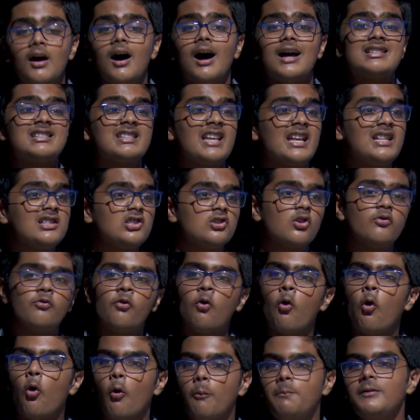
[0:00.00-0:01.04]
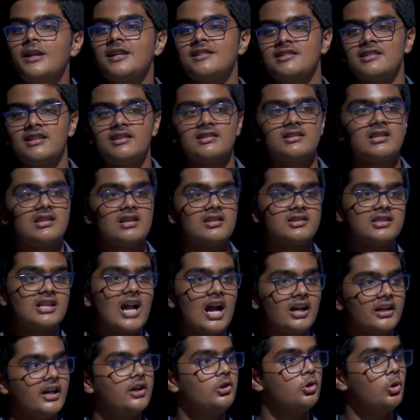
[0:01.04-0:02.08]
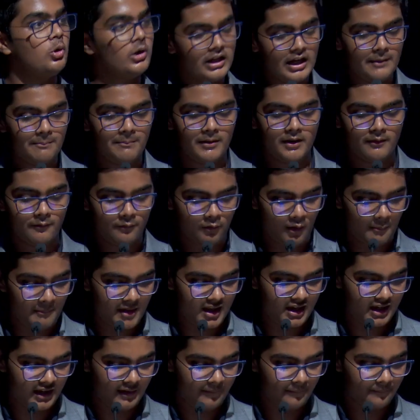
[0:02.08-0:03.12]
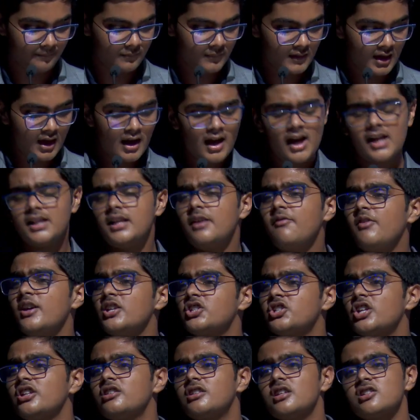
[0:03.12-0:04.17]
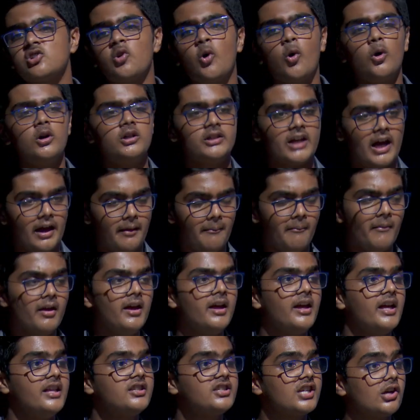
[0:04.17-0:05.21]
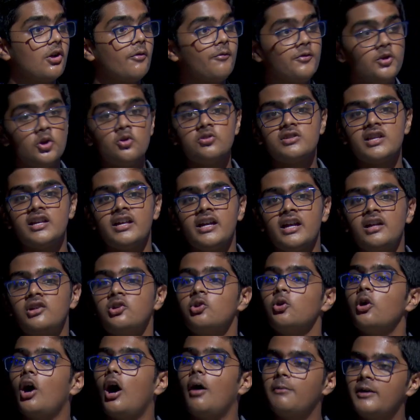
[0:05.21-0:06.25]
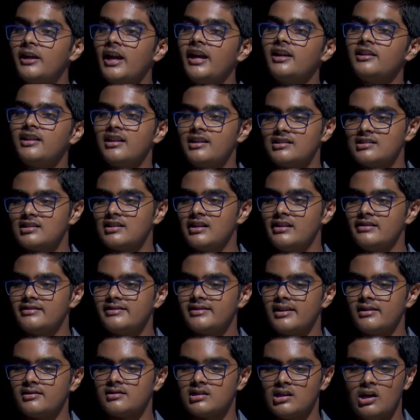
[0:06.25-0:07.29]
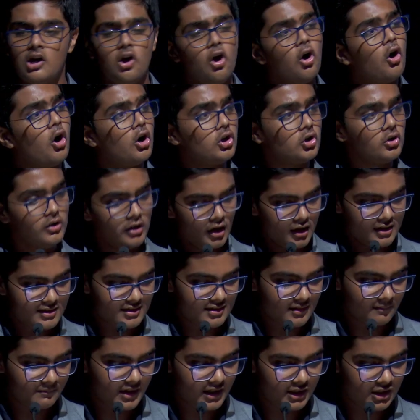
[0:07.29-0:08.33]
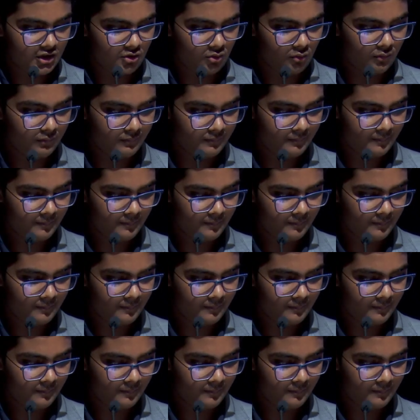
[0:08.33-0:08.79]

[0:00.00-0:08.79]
a sense of hopelessness started to creep in for many. And they wasted this whole time instead of using it to upgrade their skill sets or to learn something new.